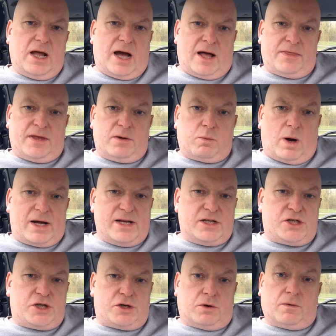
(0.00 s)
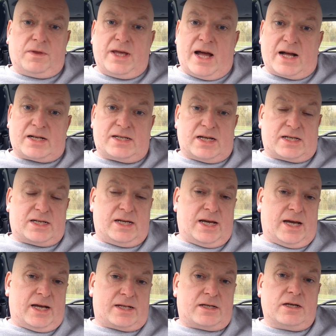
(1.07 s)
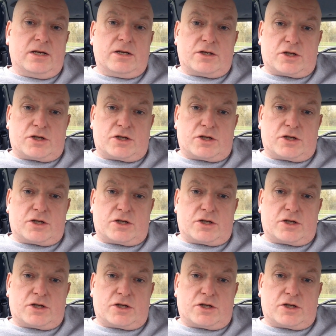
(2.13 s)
and they'd wired shut the access gate,